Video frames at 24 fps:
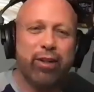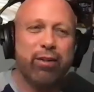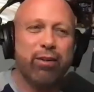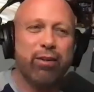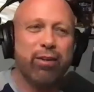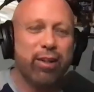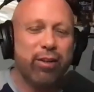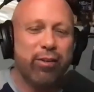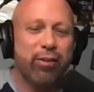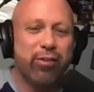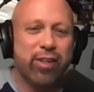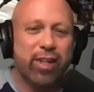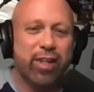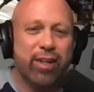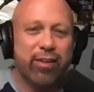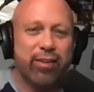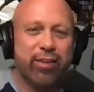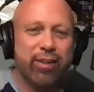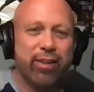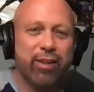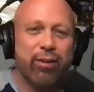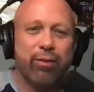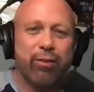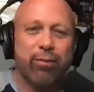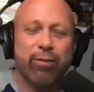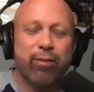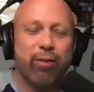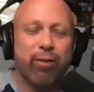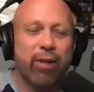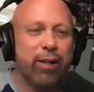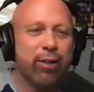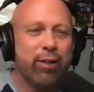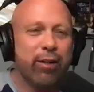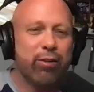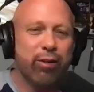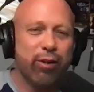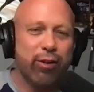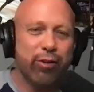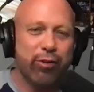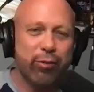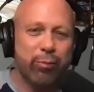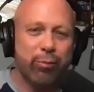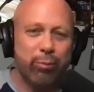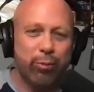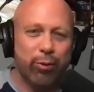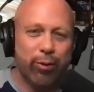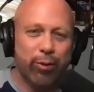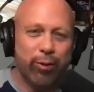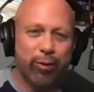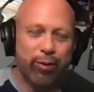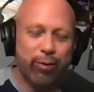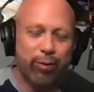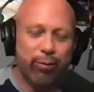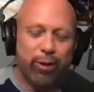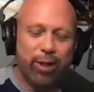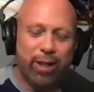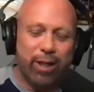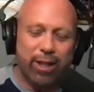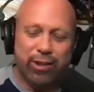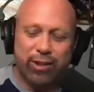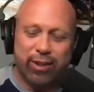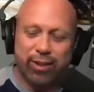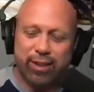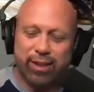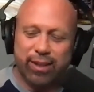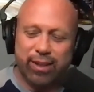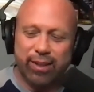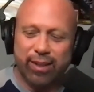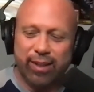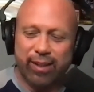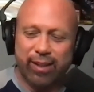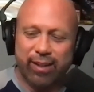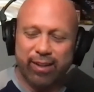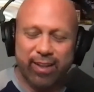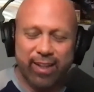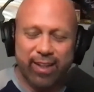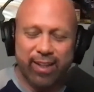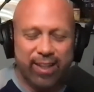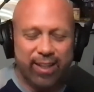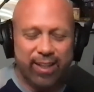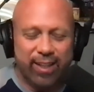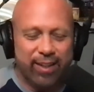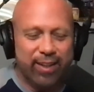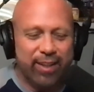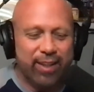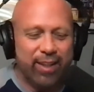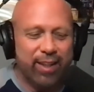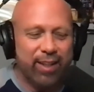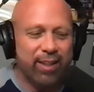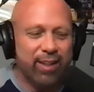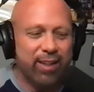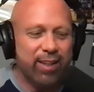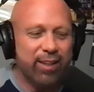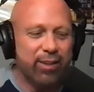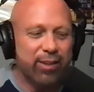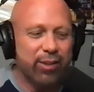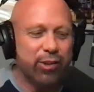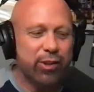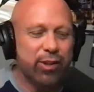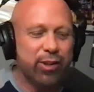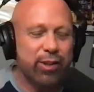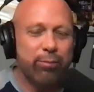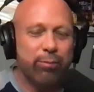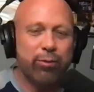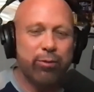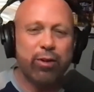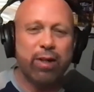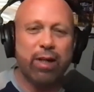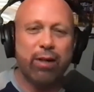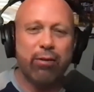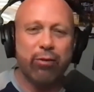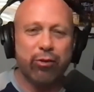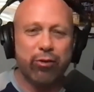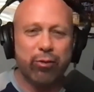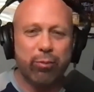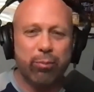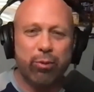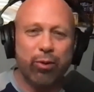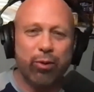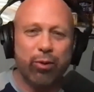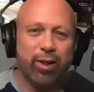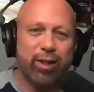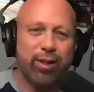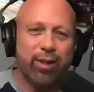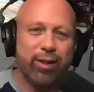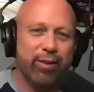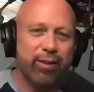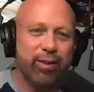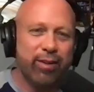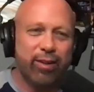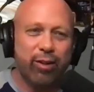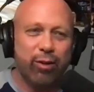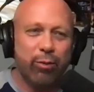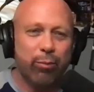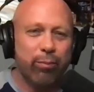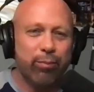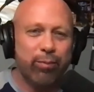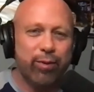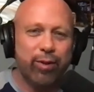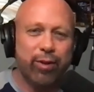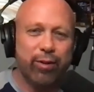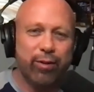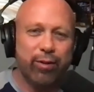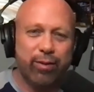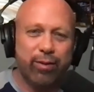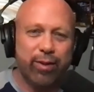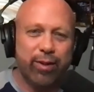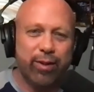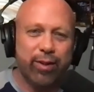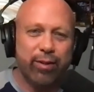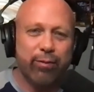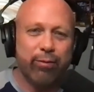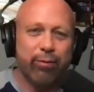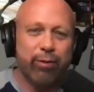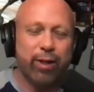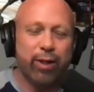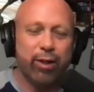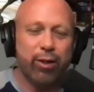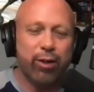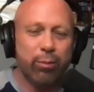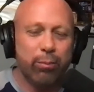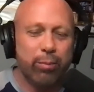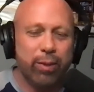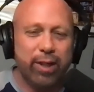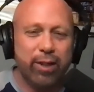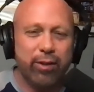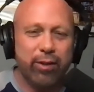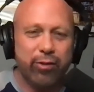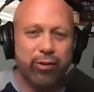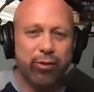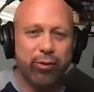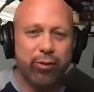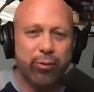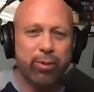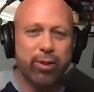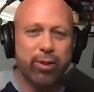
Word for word: who lives out there, right across the border in Washington, there, and uh, and she travels to Portland, um, you know, on a regular basis mm-hmm.